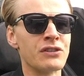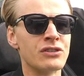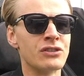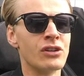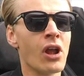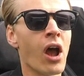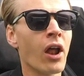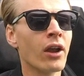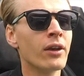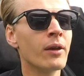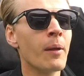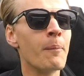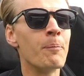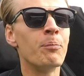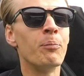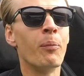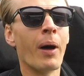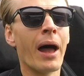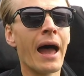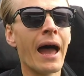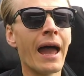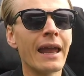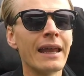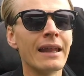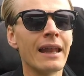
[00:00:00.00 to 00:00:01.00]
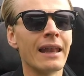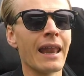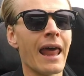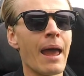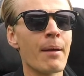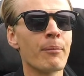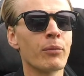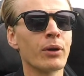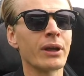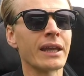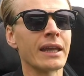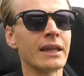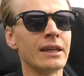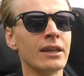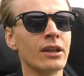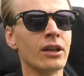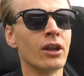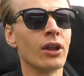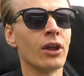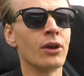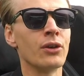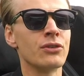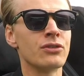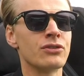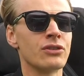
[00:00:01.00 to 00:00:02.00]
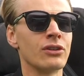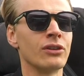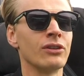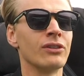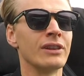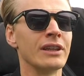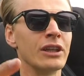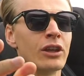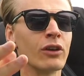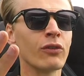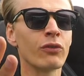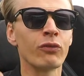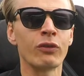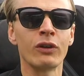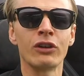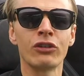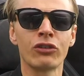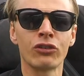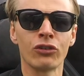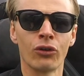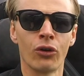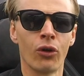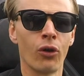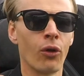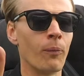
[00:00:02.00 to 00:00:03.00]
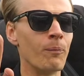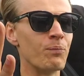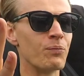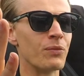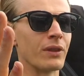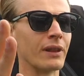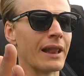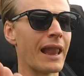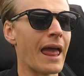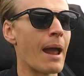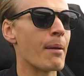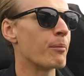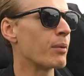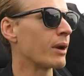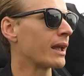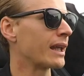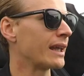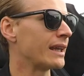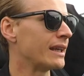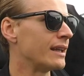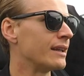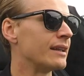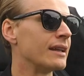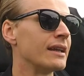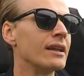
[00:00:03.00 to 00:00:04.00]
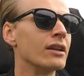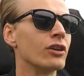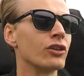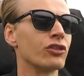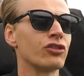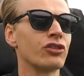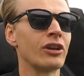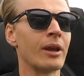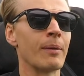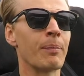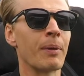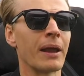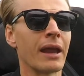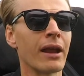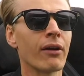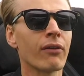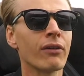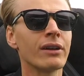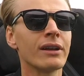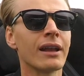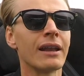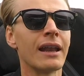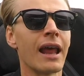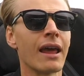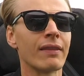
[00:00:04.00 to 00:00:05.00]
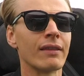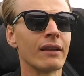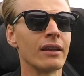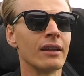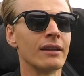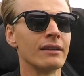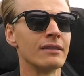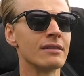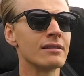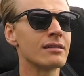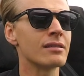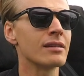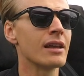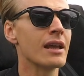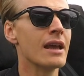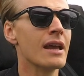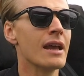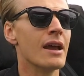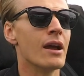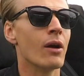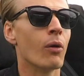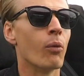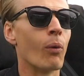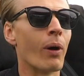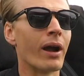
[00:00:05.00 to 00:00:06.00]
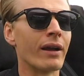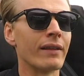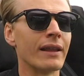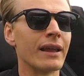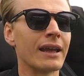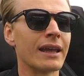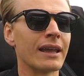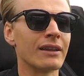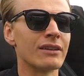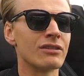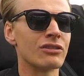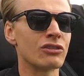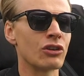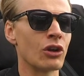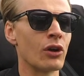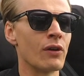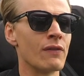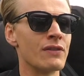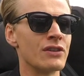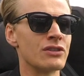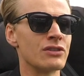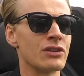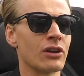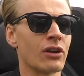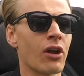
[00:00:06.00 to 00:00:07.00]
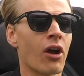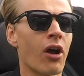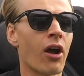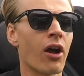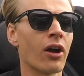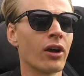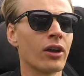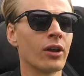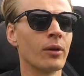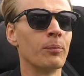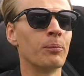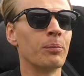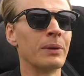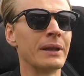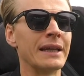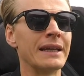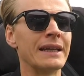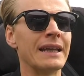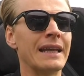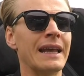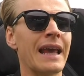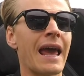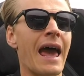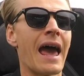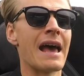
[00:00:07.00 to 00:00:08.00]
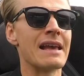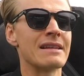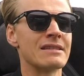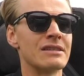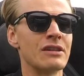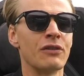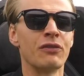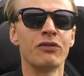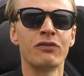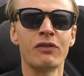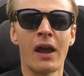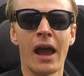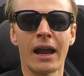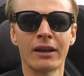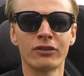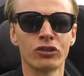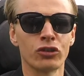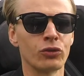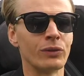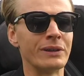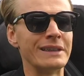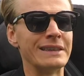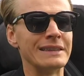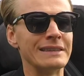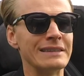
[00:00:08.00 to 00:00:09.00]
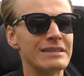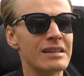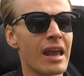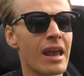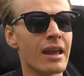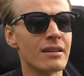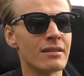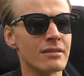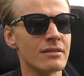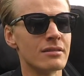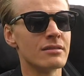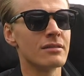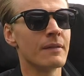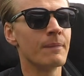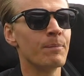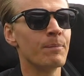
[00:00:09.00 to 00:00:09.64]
done by Lamborghini Leusden, the official Lamborghini dealership here in the Netherlands, where they can service the car completely as the factory intends.